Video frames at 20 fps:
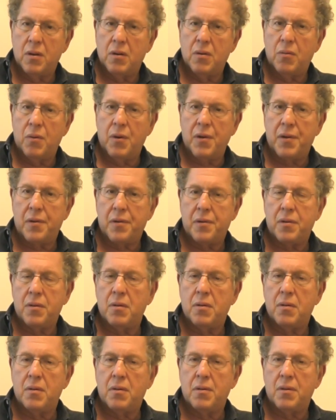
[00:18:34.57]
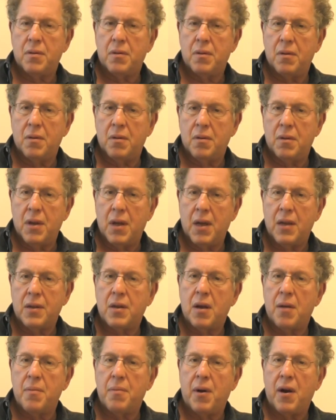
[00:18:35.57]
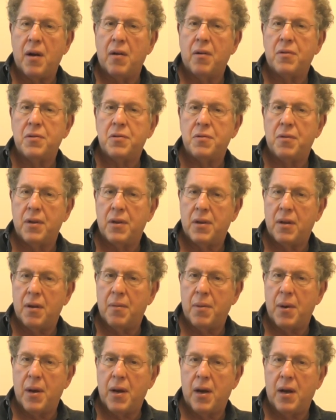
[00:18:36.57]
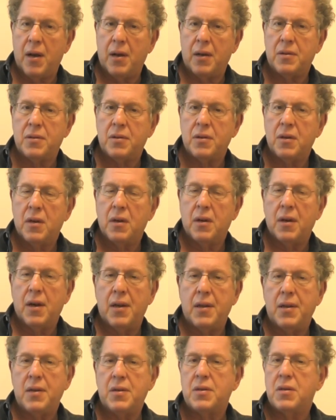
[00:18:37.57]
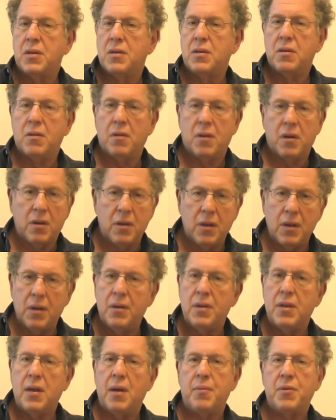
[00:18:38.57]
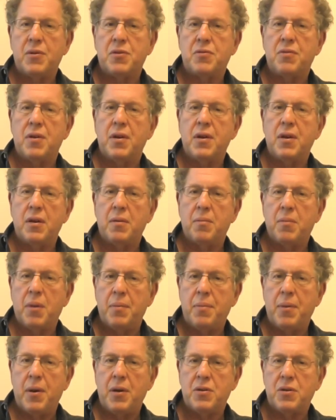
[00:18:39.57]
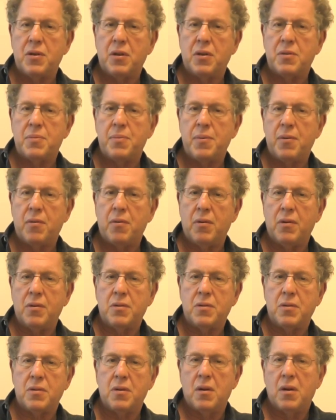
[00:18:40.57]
with the antivirals or antibiotics. And this is clearly demonstrated in my patient experience.